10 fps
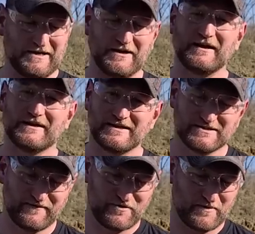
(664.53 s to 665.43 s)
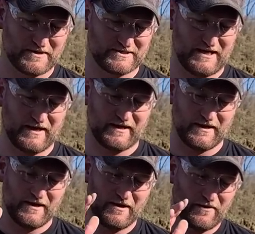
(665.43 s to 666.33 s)
gun, I guess, if you want to say that.
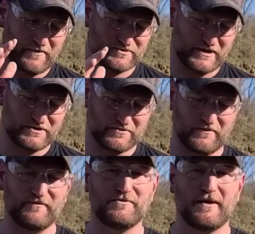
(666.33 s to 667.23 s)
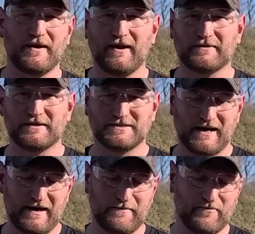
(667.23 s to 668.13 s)
We're trying to do a review on it. At the
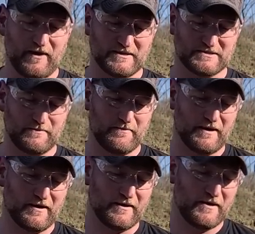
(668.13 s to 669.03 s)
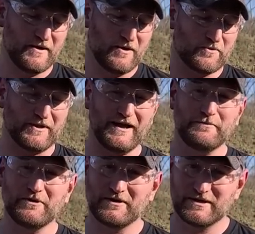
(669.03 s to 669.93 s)
time, we had some
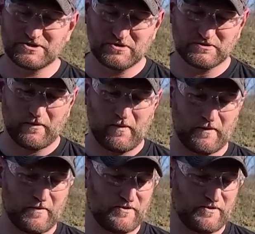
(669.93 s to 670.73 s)
reliability issues, and we're working with